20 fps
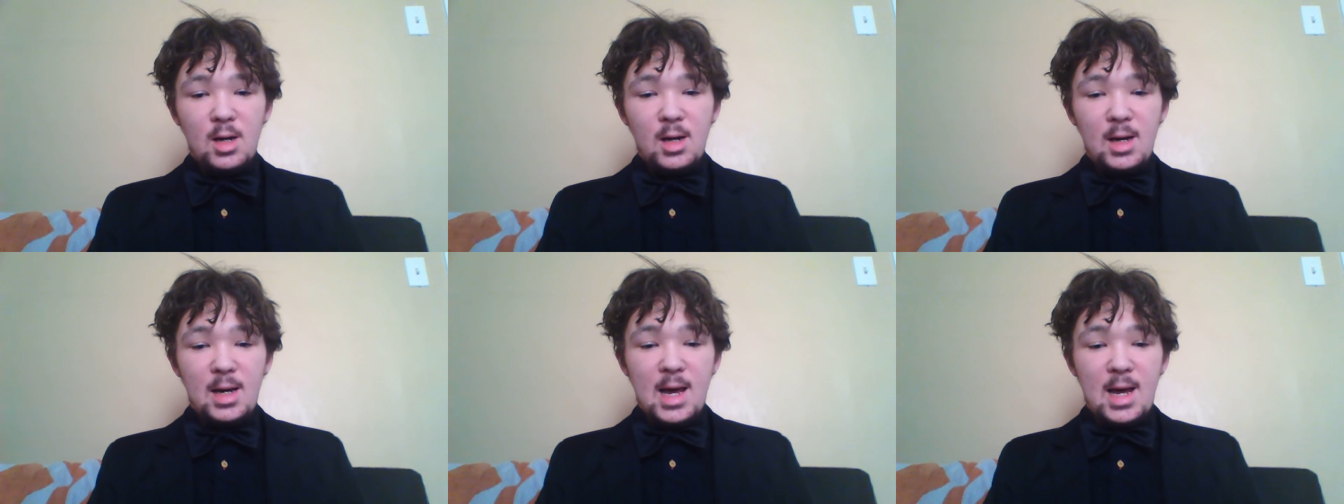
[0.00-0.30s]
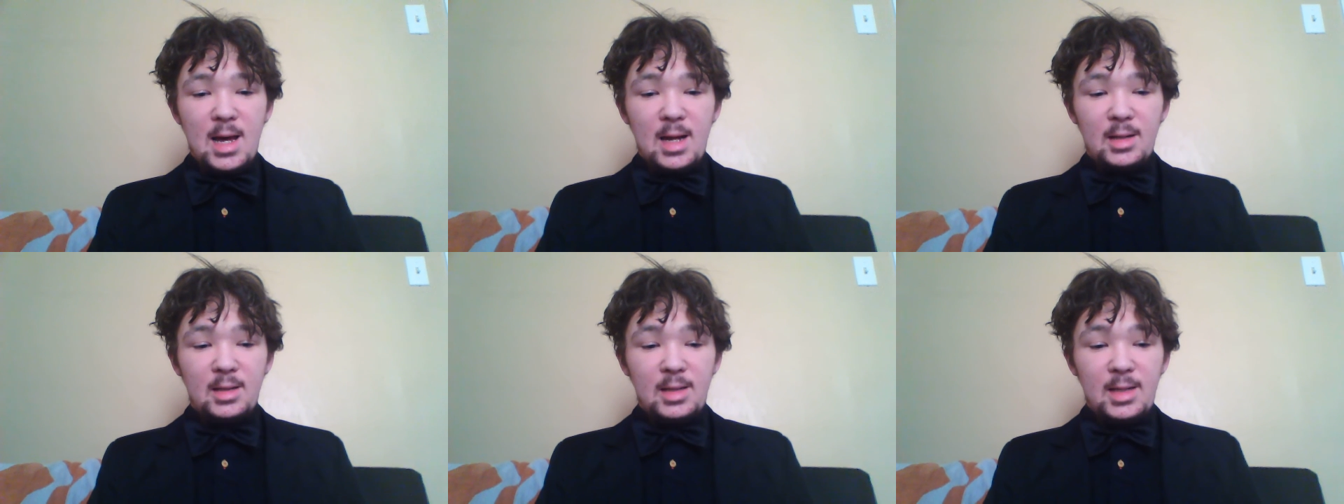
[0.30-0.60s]

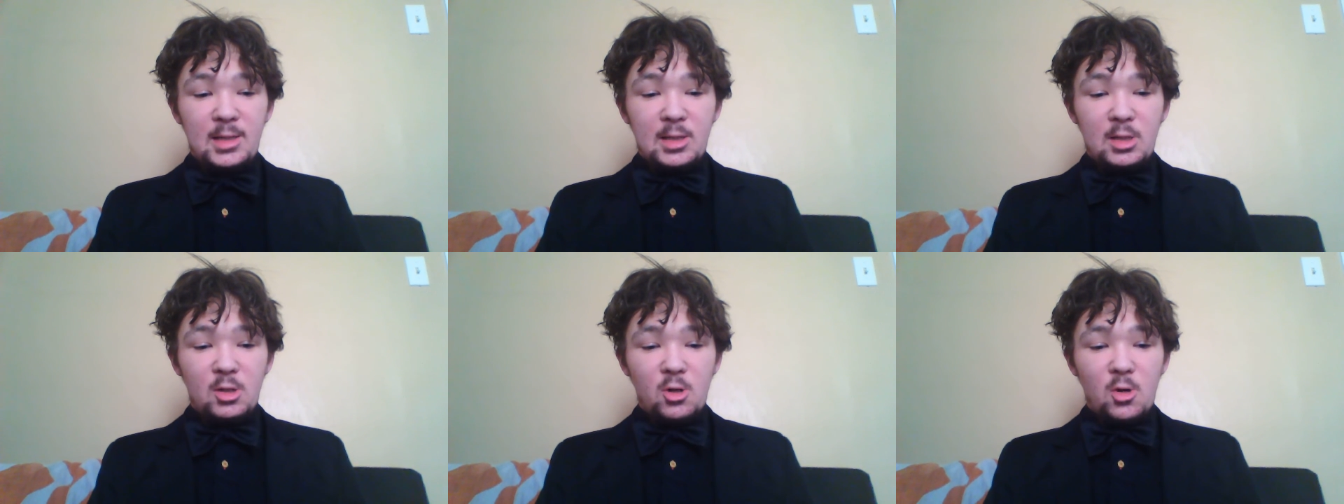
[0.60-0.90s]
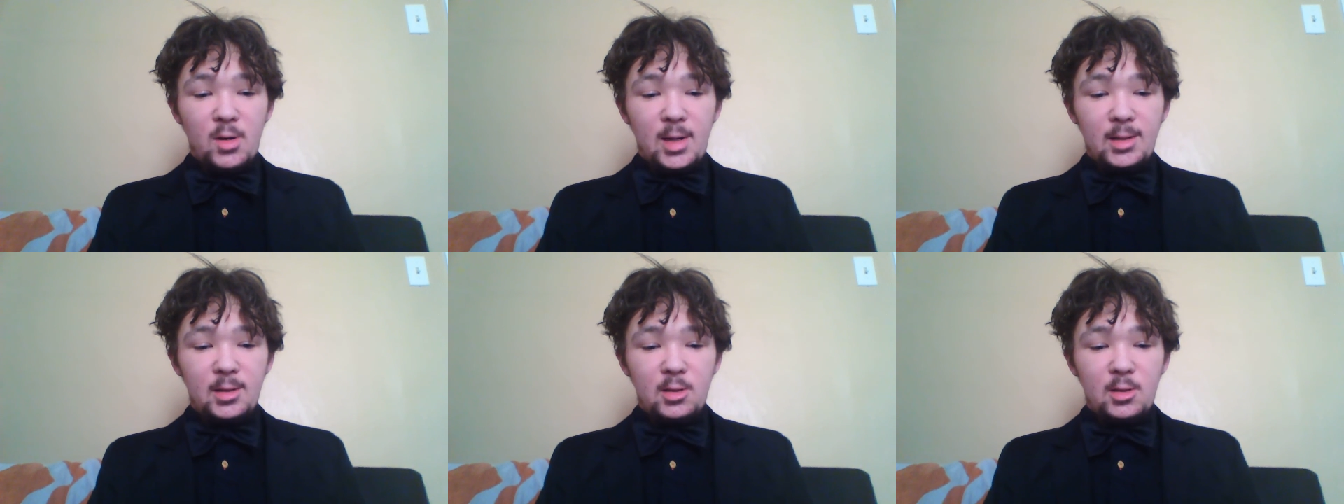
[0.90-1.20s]
and it's
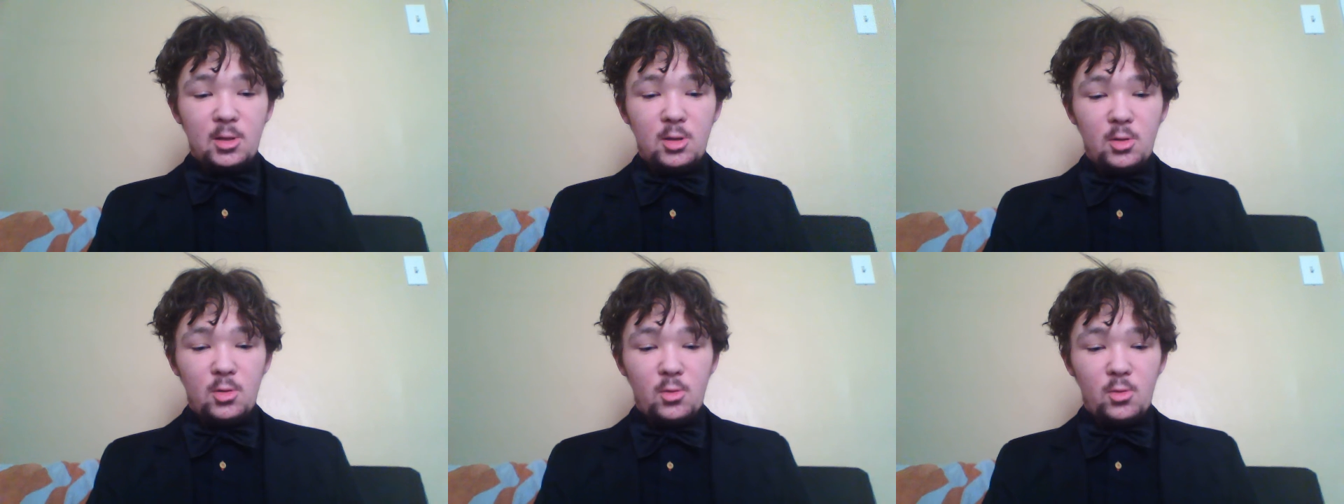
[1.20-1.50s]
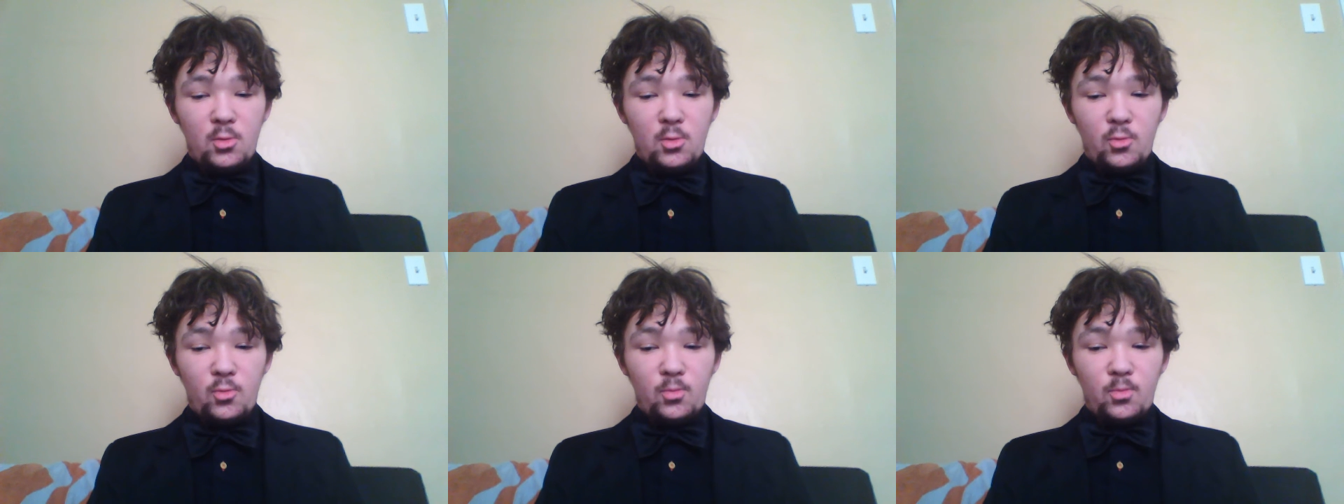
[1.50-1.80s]
going
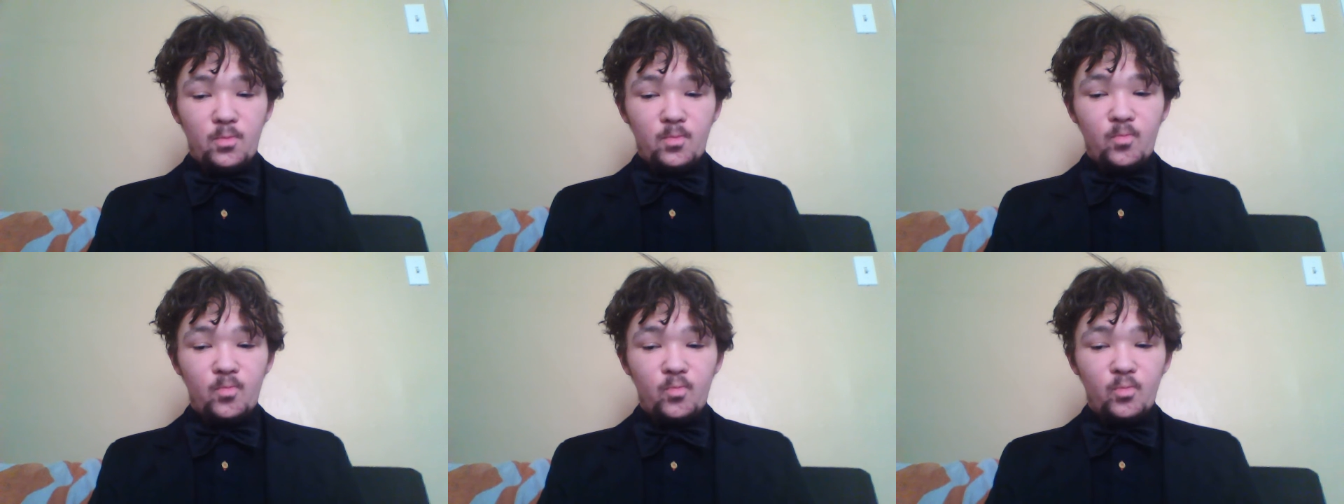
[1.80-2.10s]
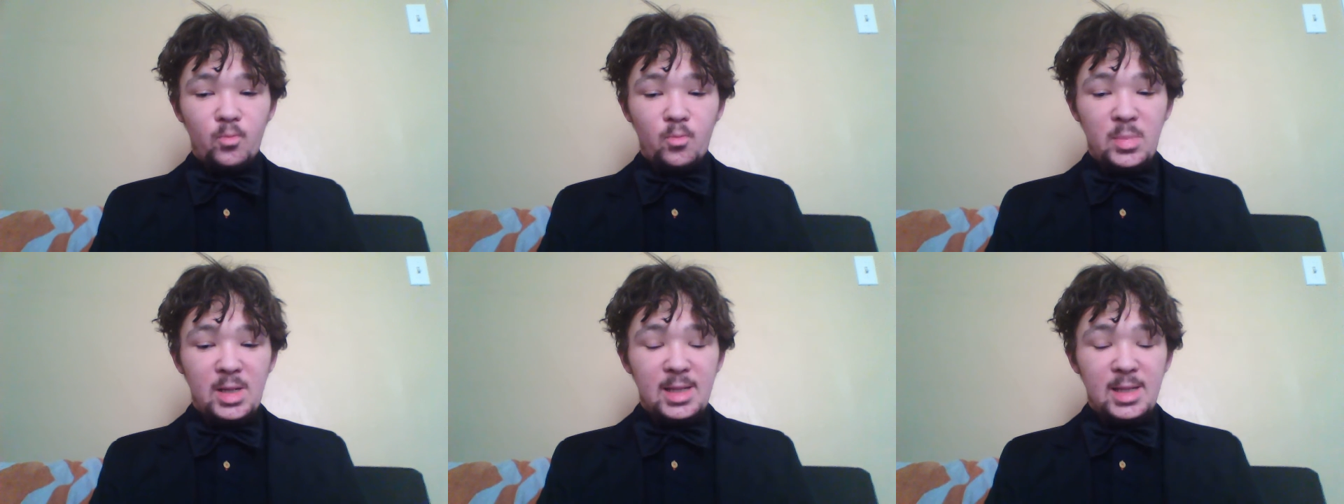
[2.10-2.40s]
to
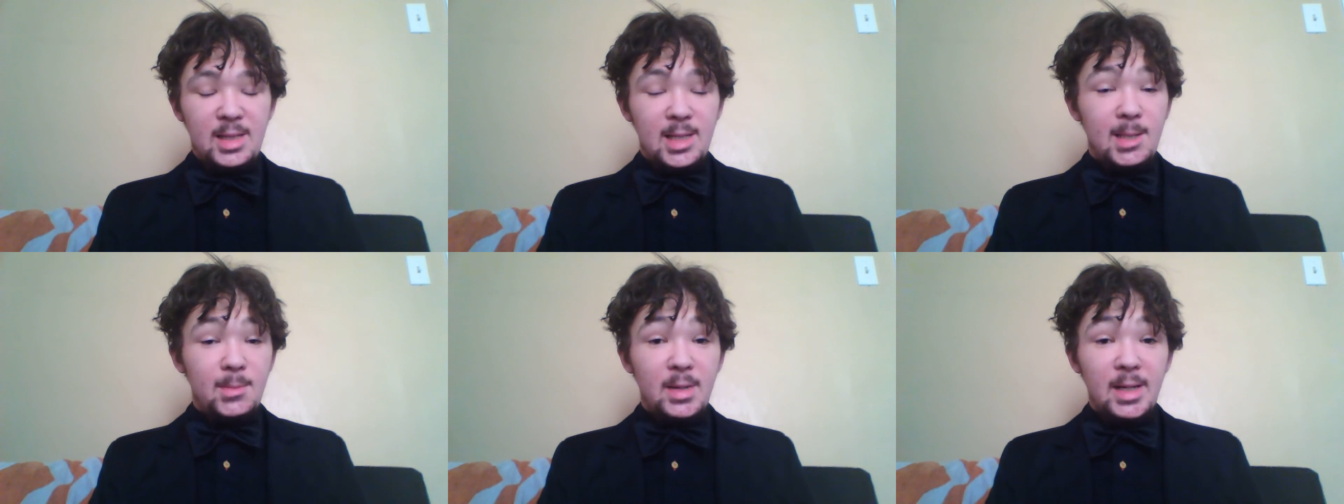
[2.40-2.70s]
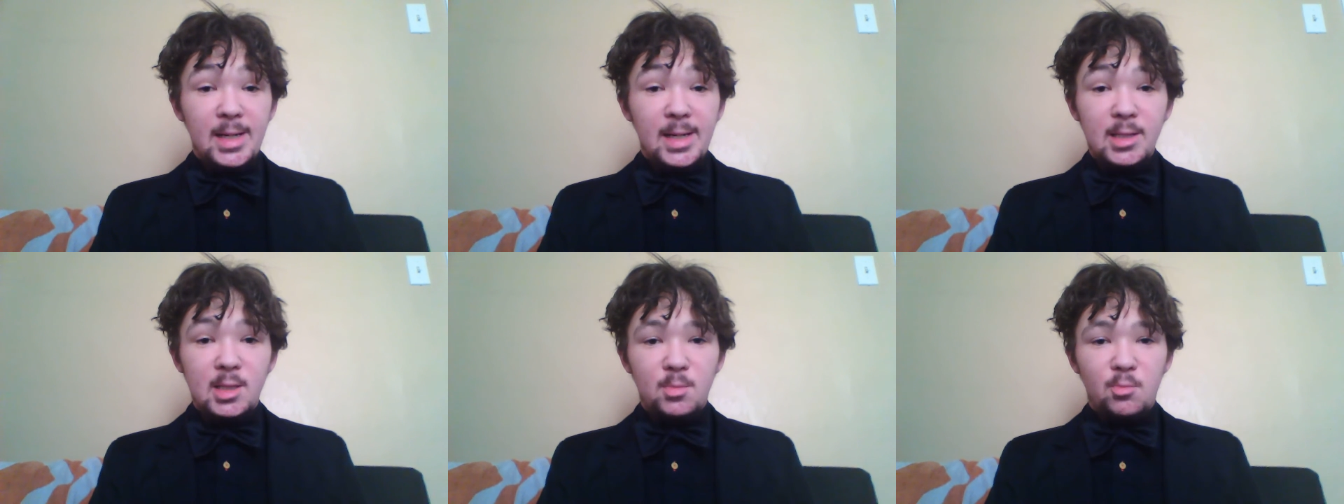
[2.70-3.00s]
be the
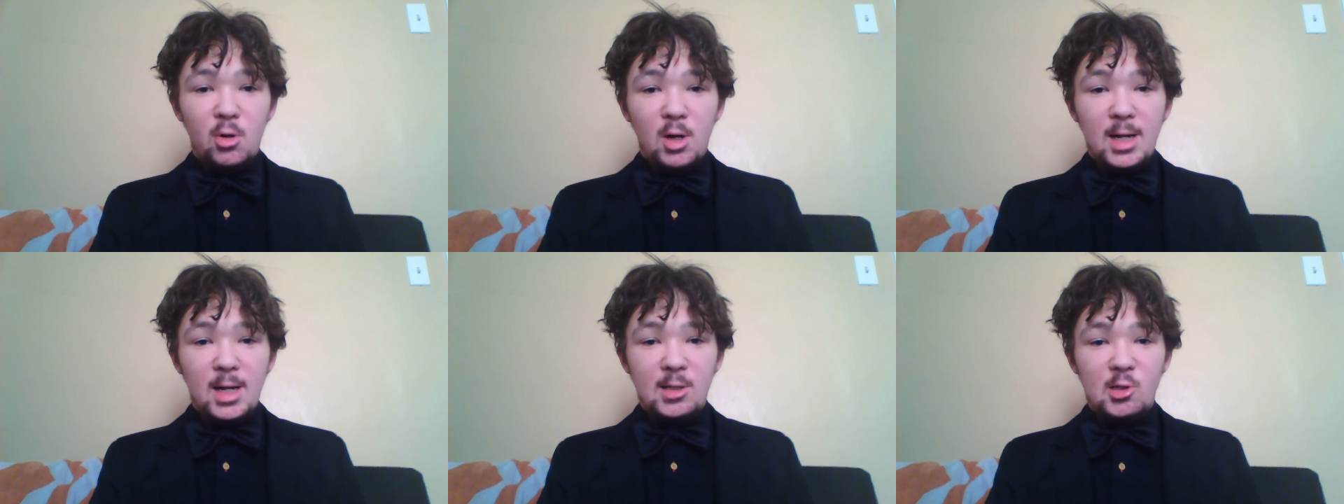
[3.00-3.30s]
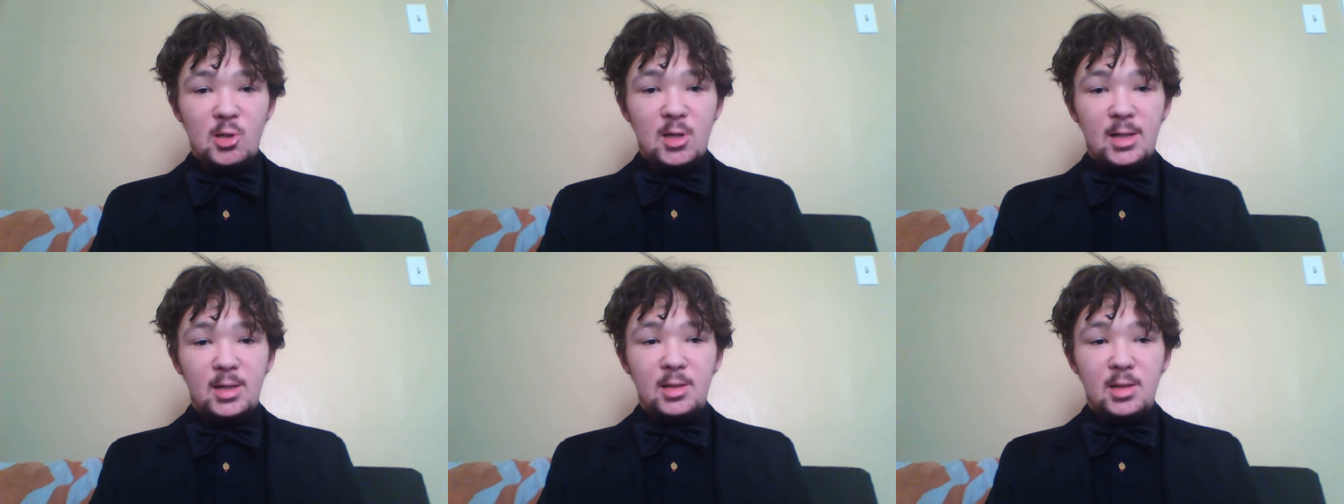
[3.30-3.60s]
biggest
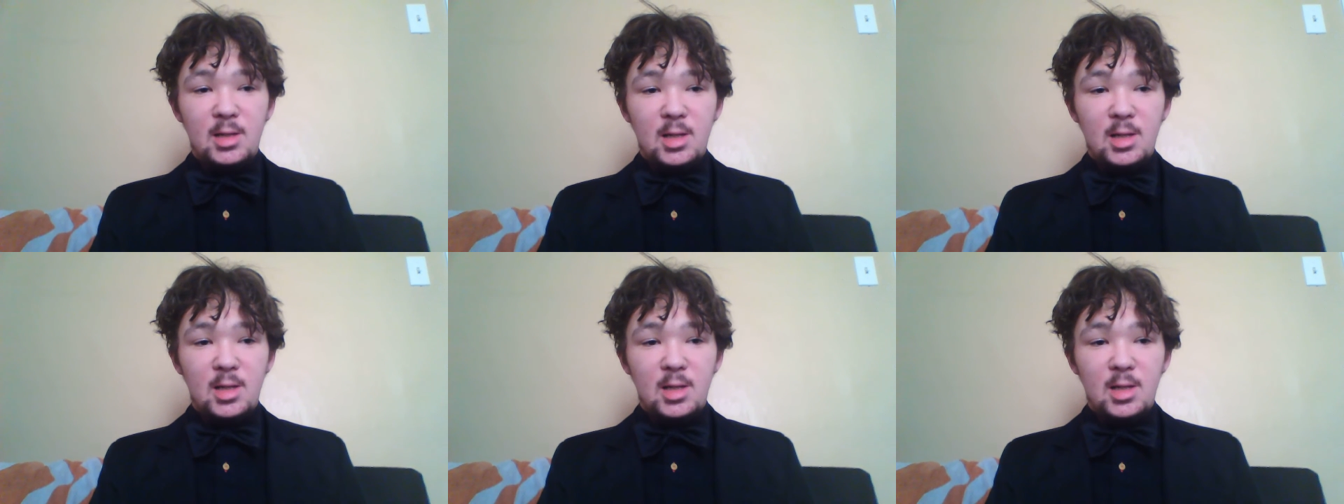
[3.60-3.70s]
project